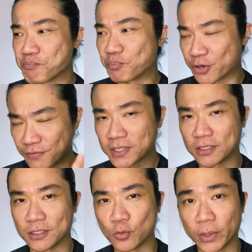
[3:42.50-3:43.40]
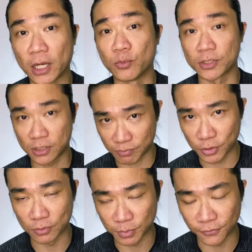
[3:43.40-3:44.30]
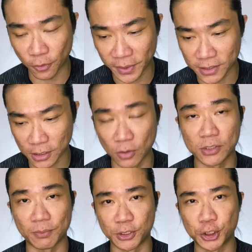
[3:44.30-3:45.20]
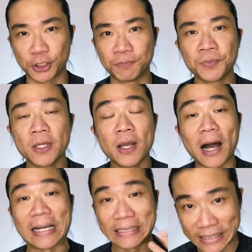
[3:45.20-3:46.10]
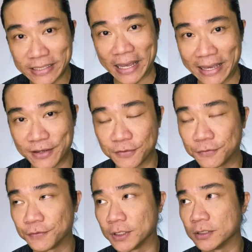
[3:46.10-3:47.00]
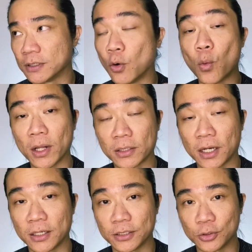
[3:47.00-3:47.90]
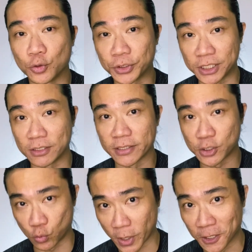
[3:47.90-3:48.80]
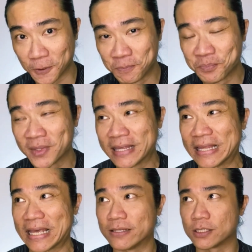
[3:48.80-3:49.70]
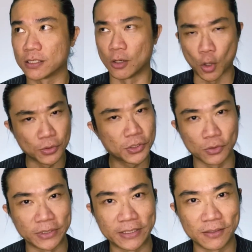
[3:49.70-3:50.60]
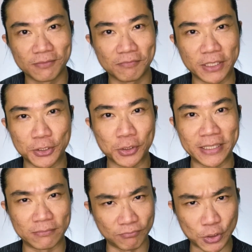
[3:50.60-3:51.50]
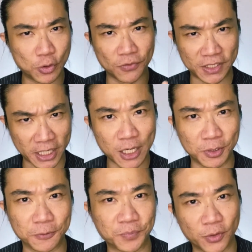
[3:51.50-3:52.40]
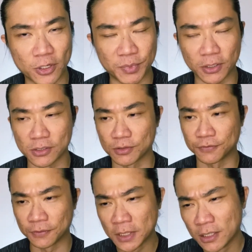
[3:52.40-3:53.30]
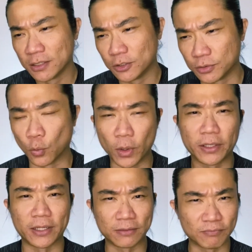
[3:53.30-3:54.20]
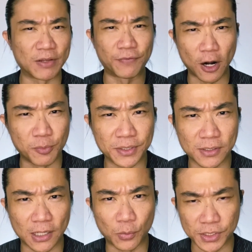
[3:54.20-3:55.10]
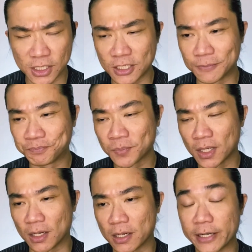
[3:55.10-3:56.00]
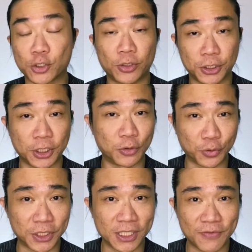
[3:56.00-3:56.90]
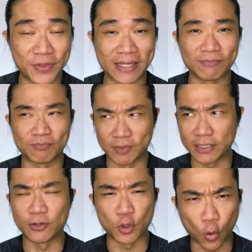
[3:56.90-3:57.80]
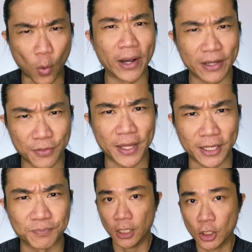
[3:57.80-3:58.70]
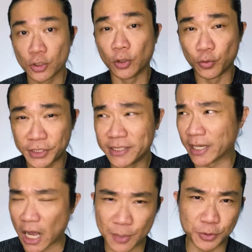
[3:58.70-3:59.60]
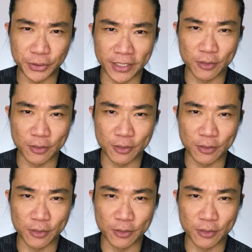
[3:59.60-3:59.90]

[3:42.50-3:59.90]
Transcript: previously when I was, performing as a close-up magician, I did have a wildcard routine as well that also didn't need the use of a table, all right, because of the working environments that I was in. I structured a routine that didn't require that. So the routine that I put together